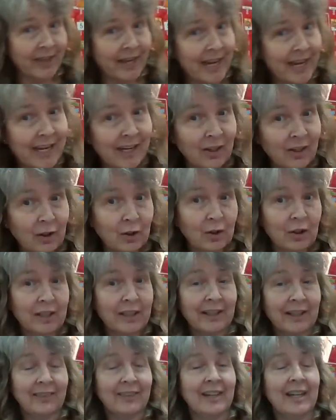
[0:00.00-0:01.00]
thank
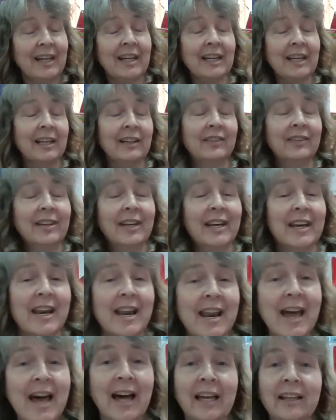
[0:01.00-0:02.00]
goodness it is
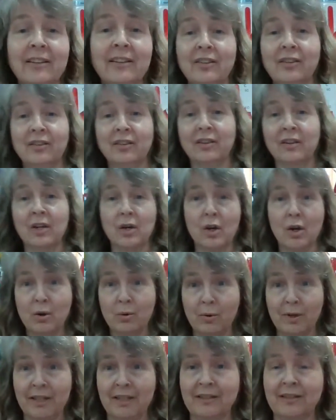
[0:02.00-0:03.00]
not
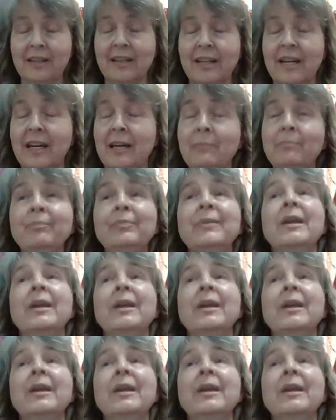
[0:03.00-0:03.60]
snowy today.